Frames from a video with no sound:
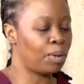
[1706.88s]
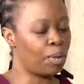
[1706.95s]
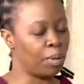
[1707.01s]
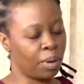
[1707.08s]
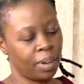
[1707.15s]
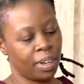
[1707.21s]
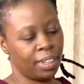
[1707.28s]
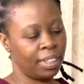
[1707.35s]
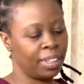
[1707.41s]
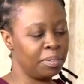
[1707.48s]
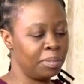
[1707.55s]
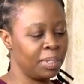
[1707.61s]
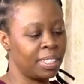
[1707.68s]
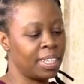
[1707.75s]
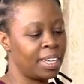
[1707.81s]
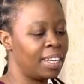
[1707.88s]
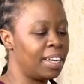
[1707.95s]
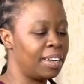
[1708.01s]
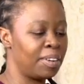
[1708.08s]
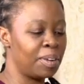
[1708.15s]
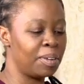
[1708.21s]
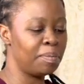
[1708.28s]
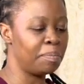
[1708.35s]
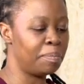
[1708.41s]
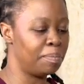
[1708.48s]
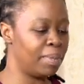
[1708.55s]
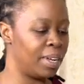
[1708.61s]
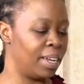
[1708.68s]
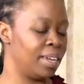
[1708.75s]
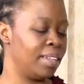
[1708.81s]
or let me say around
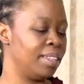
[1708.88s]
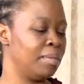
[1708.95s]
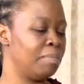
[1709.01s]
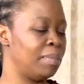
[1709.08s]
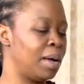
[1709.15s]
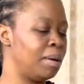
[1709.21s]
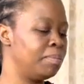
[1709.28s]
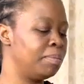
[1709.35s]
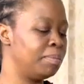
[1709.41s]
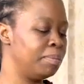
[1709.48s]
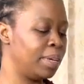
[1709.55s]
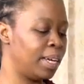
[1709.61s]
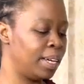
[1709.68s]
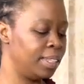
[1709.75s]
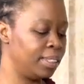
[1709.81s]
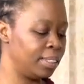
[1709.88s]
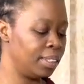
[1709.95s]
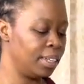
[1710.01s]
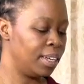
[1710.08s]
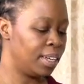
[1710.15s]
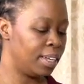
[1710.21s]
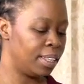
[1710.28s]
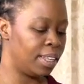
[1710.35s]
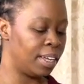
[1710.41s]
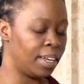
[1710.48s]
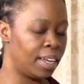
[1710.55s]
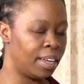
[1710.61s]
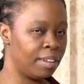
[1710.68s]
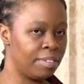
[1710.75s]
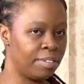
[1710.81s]
the bum pain.
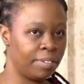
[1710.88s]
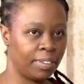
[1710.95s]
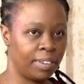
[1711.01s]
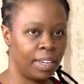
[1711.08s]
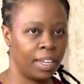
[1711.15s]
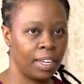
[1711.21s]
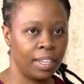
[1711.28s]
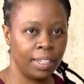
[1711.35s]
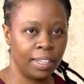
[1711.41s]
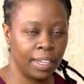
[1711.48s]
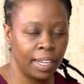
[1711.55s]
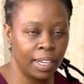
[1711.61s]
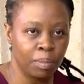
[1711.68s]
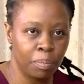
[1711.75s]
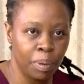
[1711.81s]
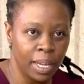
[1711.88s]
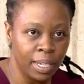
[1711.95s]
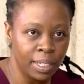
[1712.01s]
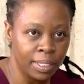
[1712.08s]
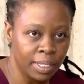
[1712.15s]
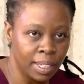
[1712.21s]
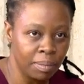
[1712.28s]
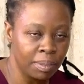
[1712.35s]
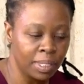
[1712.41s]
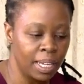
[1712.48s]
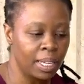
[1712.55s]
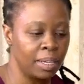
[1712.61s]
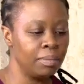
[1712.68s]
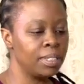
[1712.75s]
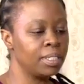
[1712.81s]
They have leg pain
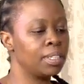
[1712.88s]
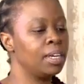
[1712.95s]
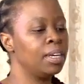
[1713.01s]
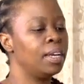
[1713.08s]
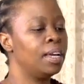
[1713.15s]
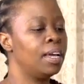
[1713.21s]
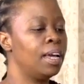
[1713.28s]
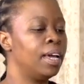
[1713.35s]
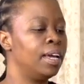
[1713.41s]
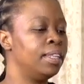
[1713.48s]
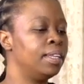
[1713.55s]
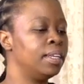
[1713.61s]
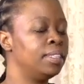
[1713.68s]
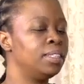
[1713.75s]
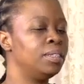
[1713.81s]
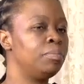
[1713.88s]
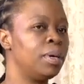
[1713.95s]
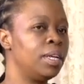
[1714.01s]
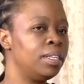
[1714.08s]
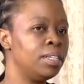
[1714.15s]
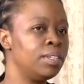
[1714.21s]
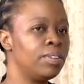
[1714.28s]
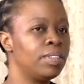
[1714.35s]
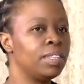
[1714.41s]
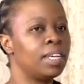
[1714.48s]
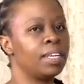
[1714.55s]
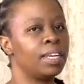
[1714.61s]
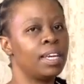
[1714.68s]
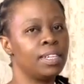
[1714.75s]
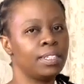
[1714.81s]
sometimes. Yes. And then depending on
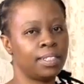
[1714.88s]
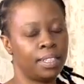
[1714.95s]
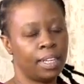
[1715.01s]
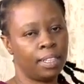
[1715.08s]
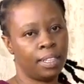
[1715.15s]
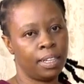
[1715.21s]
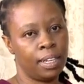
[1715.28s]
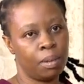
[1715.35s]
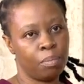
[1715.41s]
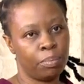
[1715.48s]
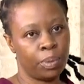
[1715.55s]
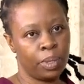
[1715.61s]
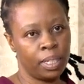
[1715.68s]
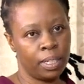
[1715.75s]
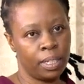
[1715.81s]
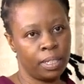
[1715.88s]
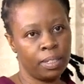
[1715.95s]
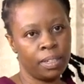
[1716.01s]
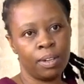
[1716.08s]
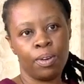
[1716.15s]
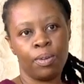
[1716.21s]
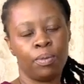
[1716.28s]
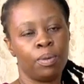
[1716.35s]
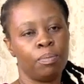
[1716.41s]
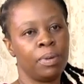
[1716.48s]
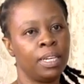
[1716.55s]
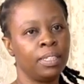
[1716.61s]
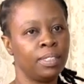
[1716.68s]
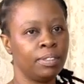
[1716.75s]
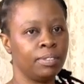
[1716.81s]
the case that they are bringing, we
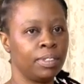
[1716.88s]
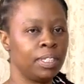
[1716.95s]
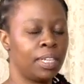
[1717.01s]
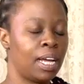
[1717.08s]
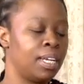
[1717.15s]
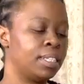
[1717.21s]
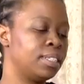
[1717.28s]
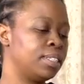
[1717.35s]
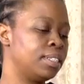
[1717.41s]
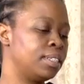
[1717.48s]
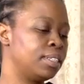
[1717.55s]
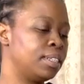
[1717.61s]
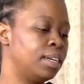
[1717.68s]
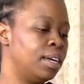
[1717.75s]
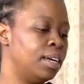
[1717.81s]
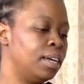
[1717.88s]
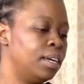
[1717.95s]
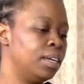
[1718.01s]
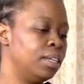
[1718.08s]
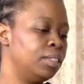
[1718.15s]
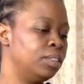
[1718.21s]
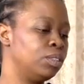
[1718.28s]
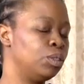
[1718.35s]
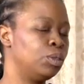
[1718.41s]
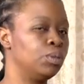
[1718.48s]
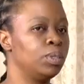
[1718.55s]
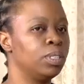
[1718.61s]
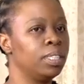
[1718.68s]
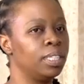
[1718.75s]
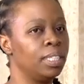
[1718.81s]
might even ask
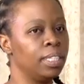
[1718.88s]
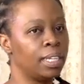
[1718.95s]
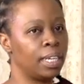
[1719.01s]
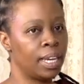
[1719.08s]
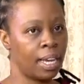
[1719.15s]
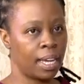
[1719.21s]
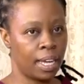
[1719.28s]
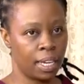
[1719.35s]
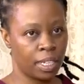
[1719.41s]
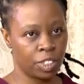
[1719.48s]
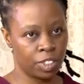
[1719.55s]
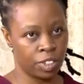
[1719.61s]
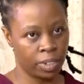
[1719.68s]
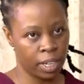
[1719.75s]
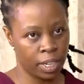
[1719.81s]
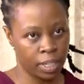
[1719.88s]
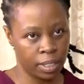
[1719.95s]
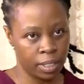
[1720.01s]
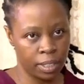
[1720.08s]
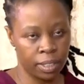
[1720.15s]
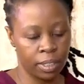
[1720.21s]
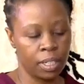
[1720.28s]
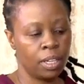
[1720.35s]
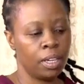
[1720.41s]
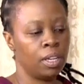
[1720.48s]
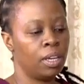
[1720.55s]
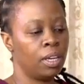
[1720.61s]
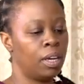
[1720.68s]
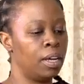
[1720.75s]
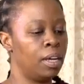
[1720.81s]
to see their x-rays
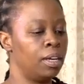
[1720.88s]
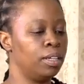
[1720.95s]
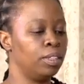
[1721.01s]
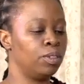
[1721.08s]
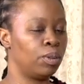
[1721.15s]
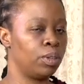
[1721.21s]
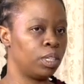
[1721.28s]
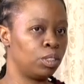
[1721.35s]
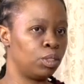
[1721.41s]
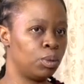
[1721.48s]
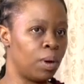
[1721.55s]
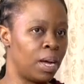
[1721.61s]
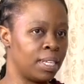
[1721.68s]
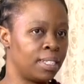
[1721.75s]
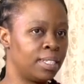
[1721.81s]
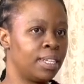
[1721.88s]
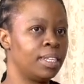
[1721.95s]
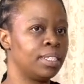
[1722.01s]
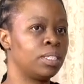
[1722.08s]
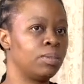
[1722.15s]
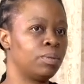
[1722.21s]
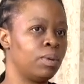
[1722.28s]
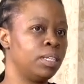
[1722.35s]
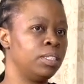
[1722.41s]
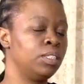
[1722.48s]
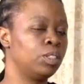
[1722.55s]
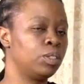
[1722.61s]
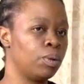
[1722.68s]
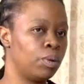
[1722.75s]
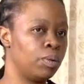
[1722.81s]
in order to assess what
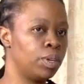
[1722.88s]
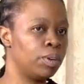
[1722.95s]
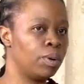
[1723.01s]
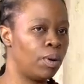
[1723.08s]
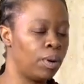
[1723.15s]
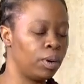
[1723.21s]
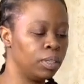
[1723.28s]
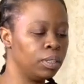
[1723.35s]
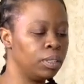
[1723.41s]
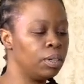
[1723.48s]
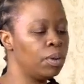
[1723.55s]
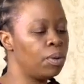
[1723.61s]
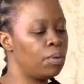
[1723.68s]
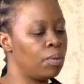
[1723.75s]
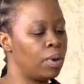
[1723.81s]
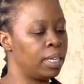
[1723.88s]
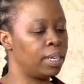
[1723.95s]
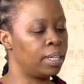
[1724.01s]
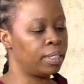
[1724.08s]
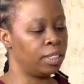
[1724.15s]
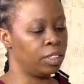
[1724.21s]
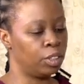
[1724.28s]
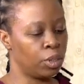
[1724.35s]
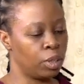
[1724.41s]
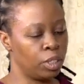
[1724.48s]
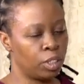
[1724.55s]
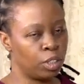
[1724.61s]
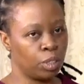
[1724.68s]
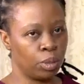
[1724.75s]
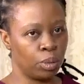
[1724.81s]
is going on, what are the
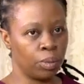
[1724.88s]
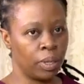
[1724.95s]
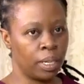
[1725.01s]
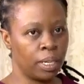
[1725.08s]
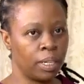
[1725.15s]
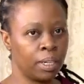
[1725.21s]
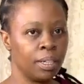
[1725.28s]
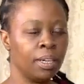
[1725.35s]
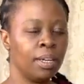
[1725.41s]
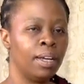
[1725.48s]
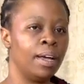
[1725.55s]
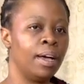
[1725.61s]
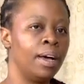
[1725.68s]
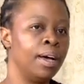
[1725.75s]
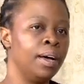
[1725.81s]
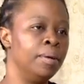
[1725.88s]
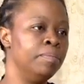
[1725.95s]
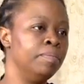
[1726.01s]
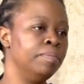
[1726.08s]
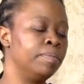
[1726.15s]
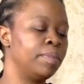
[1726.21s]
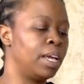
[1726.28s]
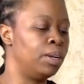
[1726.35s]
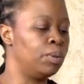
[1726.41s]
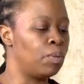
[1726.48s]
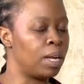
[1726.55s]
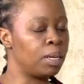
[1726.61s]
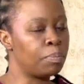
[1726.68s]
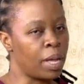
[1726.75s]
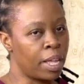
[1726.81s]
joints doing, and
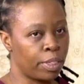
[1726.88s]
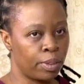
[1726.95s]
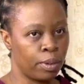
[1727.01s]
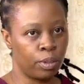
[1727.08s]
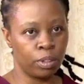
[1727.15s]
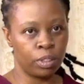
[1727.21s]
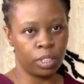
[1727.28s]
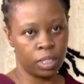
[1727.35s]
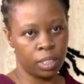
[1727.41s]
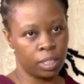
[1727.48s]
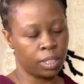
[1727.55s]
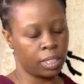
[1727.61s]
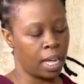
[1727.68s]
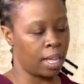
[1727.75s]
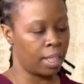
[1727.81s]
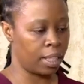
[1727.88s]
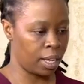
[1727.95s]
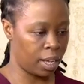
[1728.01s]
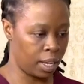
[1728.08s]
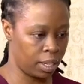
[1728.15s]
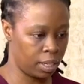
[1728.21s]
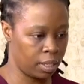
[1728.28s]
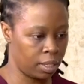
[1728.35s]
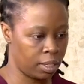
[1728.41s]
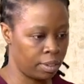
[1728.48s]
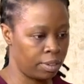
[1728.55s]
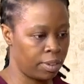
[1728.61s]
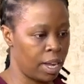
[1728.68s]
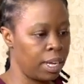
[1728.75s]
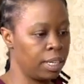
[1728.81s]
what pathologies are they.
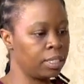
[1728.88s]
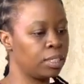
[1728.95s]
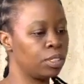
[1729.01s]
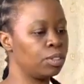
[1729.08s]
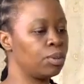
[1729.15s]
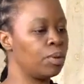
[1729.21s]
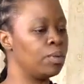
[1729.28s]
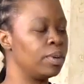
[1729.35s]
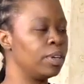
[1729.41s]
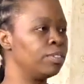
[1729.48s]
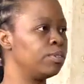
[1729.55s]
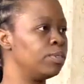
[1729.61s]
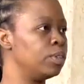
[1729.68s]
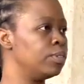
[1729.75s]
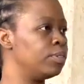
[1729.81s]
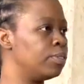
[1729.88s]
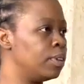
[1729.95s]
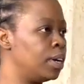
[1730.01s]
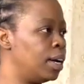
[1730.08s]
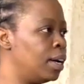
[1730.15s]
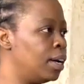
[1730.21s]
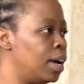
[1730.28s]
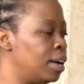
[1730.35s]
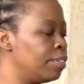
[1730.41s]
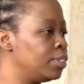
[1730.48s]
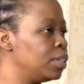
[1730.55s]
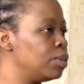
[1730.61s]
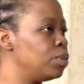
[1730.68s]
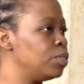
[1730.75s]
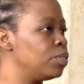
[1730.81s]
Right? So if we've,
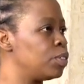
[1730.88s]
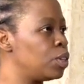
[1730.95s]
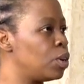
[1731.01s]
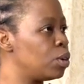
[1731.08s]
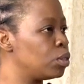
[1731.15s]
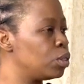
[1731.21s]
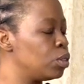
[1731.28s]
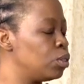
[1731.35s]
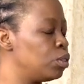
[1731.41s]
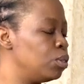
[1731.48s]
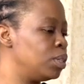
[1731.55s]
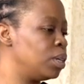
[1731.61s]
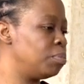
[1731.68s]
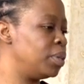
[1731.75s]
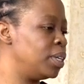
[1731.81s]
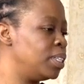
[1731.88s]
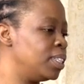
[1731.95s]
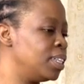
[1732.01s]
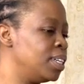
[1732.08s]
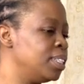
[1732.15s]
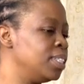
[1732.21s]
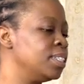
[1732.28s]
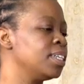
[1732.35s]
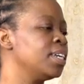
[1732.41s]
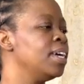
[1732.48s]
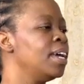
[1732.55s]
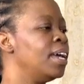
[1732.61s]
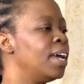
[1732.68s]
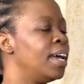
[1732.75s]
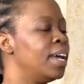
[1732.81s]
after we've talked to the patient
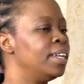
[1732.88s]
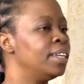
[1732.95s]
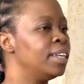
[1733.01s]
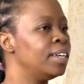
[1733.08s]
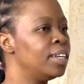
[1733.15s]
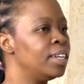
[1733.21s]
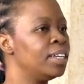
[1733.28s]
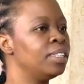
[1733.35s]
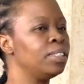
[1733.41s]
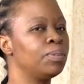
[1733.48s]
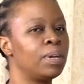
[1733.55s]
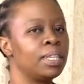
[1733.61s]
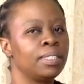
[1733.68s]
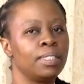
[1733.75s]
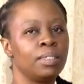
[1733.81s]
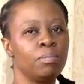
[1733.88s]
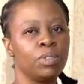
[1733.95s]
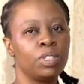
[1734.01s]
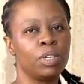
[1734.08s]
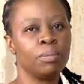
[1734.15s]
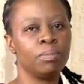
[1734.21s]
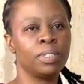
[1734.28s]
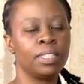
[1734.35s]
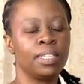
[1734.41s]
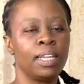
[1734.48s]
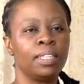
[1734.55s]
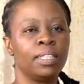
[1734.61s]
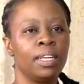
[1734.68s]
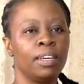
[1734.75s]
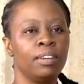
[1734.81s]
and heard what symptoms
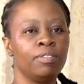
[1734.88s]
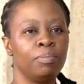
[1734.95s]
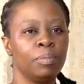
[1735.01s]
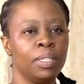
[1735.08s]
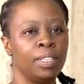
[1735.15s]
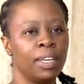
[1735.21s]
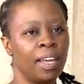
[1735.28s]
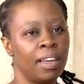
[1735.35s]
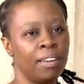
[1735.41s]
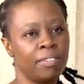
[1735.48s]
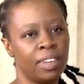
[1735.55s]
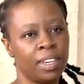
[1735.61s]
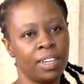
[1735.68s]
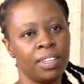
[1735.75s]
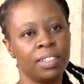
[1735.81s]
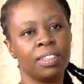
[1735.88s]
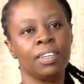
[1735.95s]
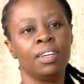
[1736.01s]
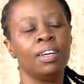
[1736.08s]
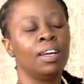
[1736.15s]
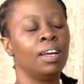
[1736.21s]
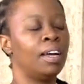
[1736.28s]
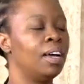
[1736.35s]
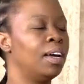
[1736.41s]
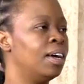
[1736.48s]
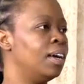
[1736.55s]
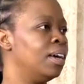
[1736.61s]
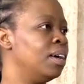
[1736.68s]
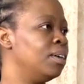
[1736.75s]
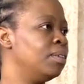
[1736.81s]
that they've been having,
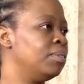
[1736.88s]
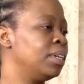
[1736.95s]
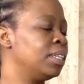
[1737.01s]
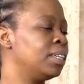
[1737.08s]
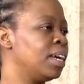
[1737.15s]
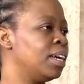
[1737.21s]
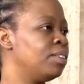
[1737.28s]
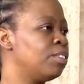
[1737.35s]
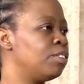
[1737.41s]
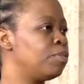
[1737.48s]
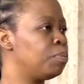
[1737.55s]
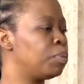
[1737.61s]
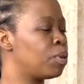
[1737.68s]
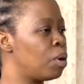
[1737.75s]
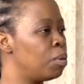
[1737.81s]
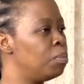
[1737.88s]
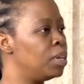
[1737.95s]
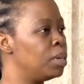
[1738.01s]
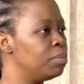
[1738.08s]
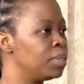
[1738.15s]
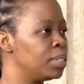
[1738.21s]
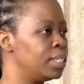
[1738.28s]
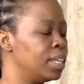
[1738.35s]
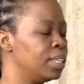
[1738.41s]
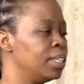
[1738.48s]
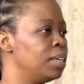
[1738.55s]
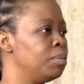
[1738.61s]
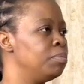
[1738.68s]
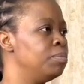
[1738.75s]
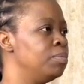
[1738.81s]
yes, what kind of problems that
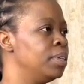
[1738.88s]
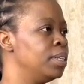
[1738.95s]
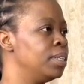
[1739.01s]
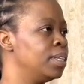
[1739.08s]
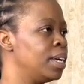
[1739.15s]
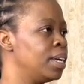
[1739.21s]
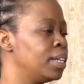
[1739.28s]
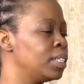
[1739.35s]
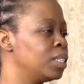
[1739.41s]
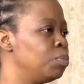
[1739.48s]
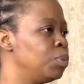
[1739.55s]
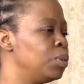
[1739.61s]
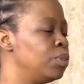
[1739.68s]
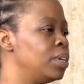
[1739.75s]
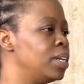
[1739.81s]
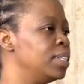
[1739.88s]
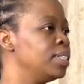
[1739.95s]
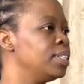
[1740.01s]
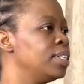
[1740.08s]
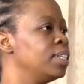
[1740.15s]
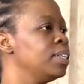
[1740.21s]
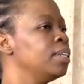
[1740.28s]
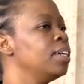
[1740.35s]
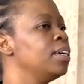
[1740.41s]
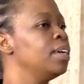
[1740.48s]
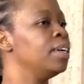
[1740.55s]
they're experiencing,